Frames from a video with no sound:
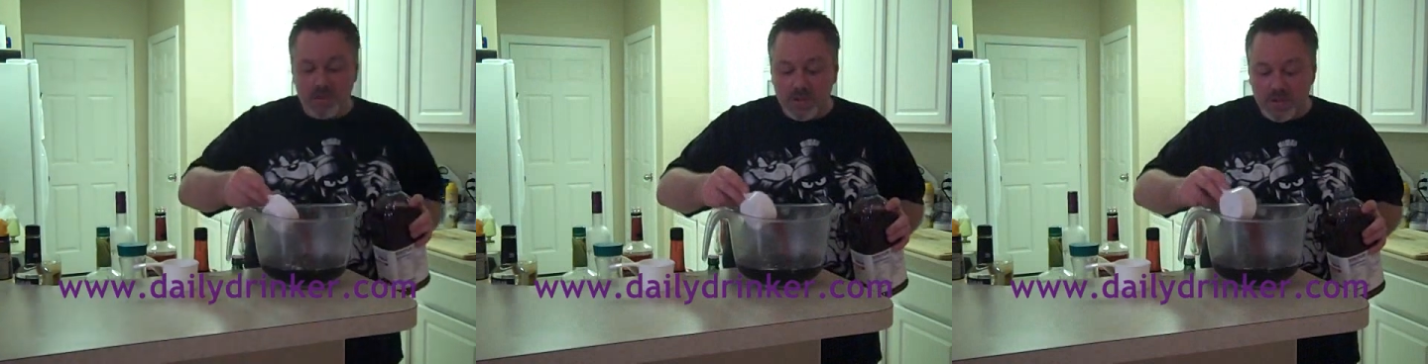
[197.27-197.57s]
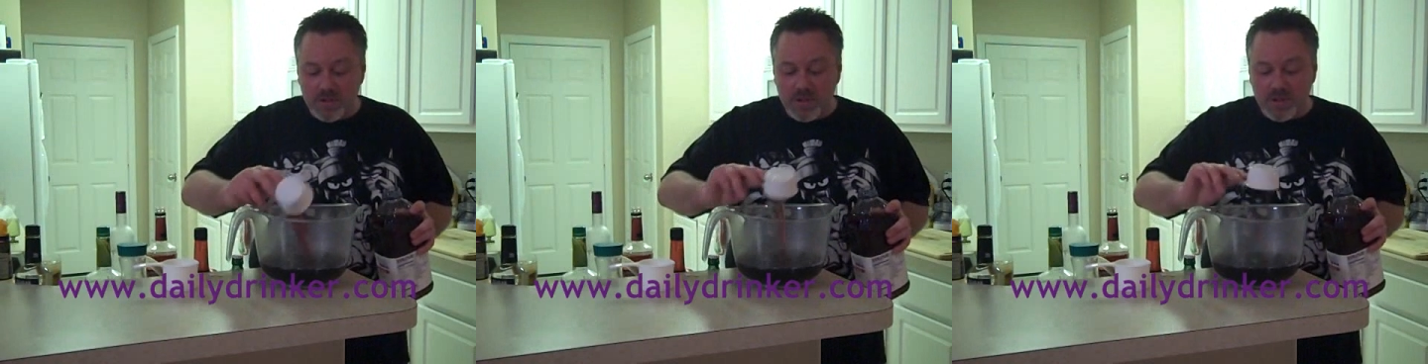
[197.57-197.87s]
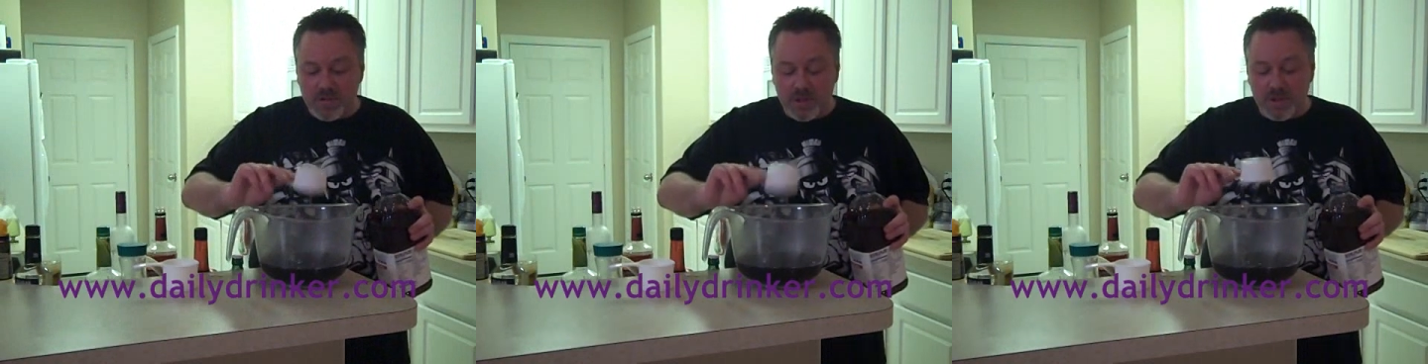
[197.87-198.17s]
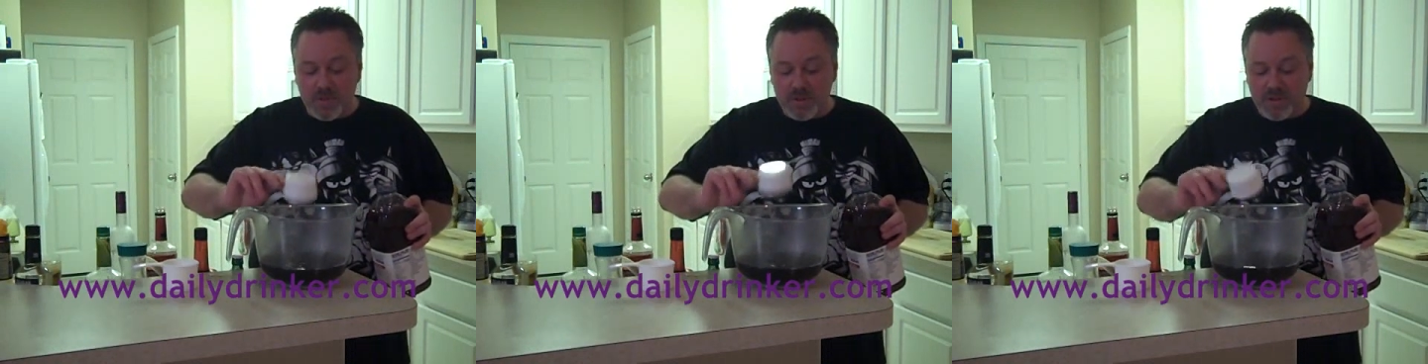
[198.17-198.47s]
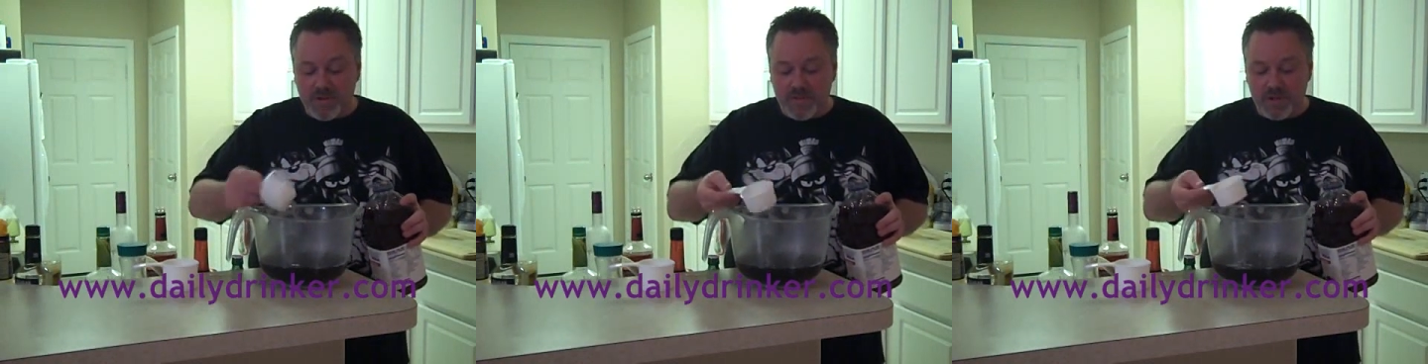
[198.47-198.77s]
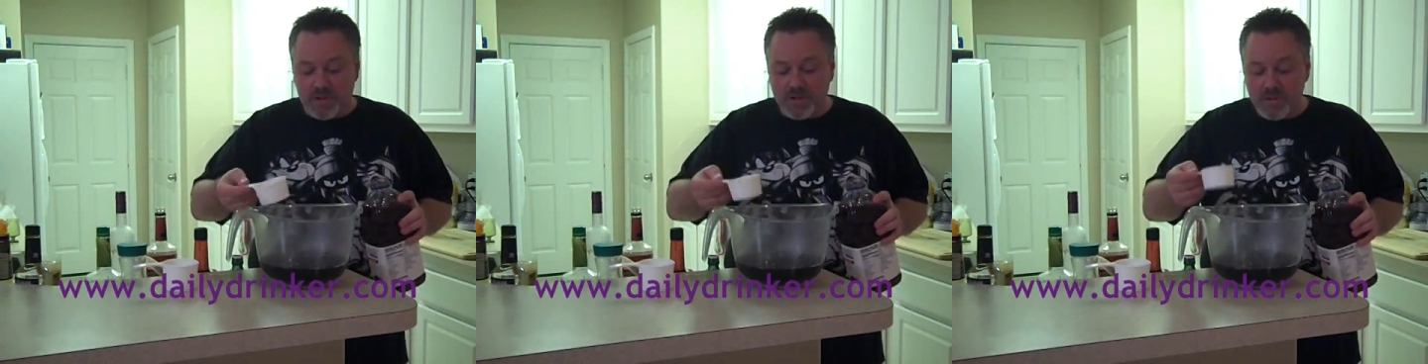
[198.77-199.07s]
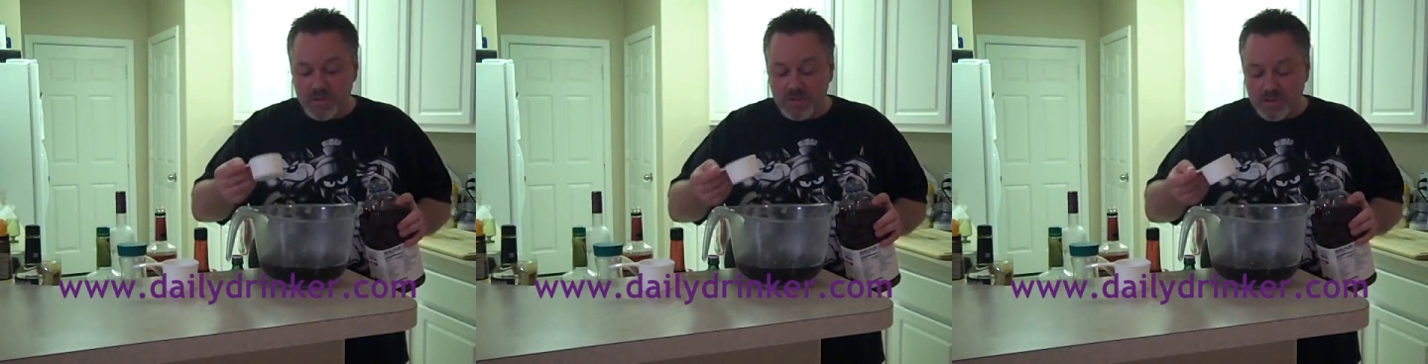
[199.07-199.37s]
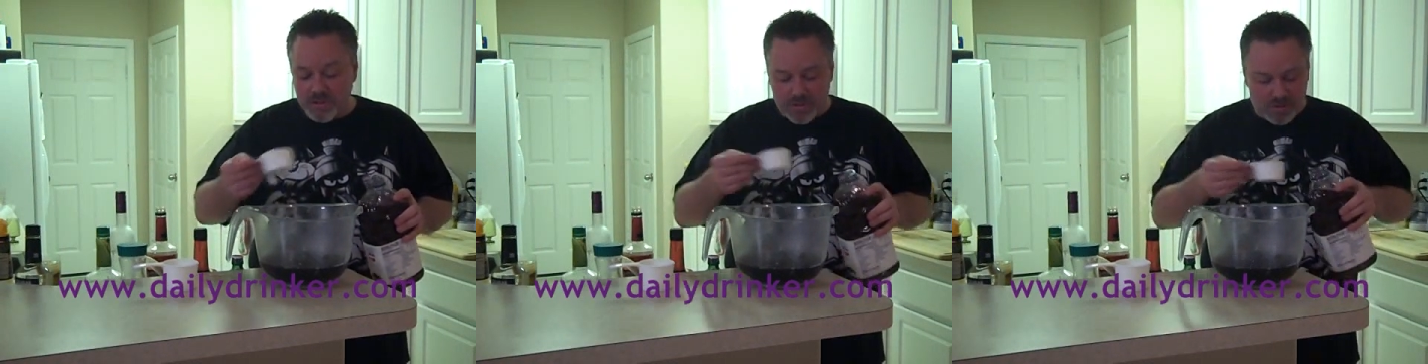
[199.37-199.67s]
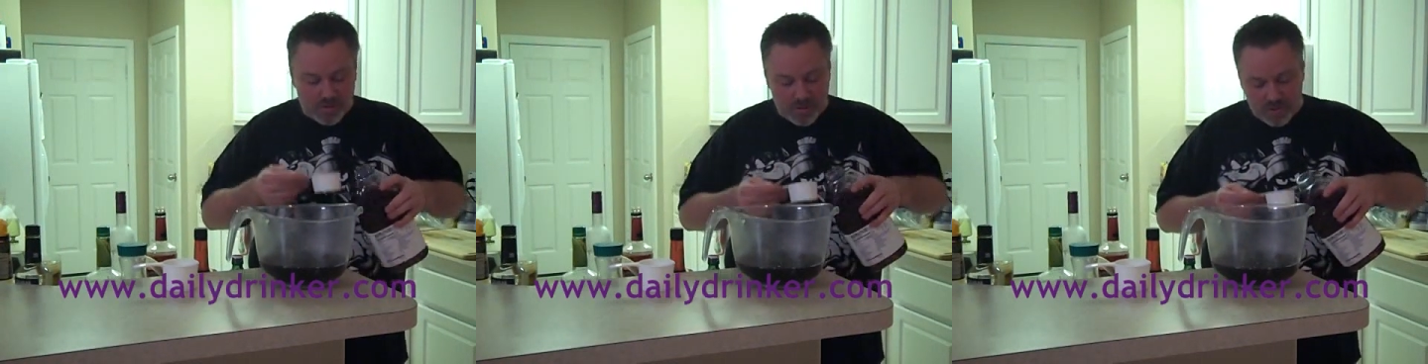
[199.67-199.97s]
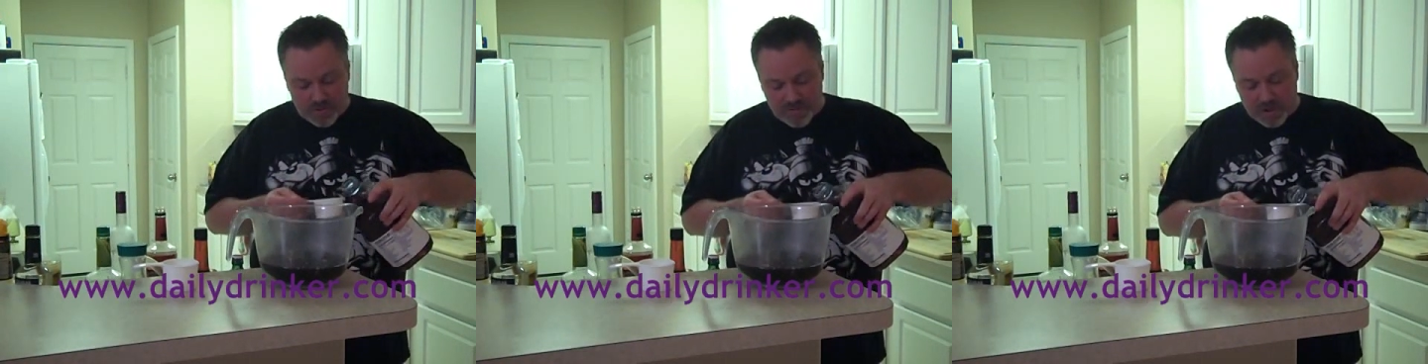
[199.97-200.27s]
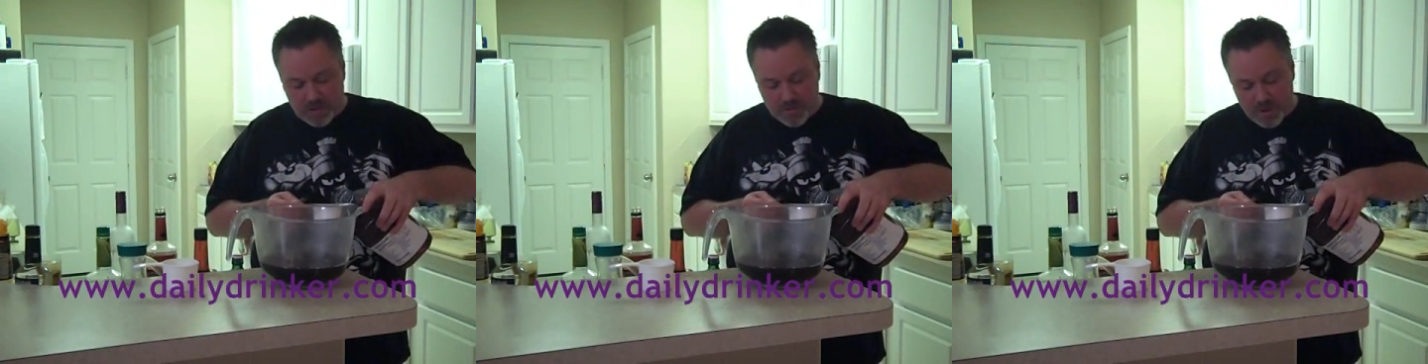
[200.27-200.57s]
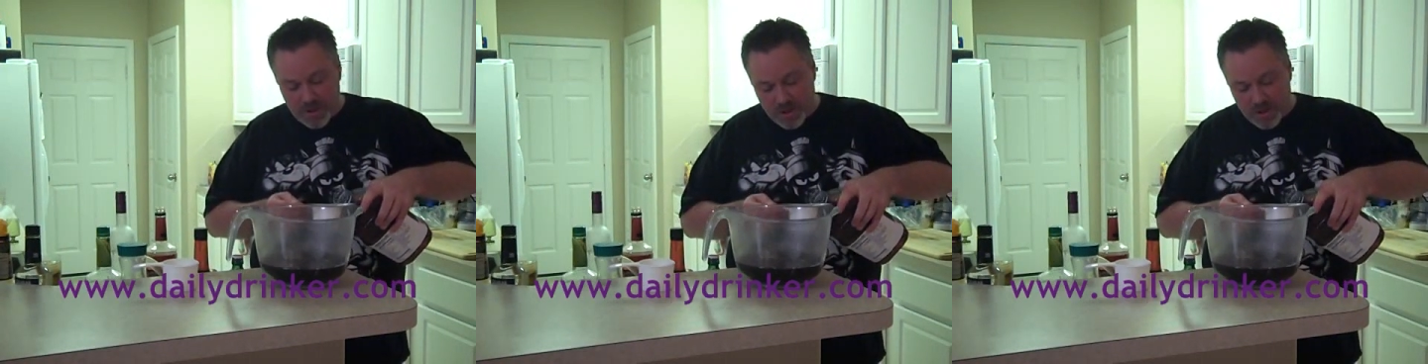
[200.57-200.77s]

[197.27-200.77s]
so you don't need the blue stuff in these. So 3/4 of a cup.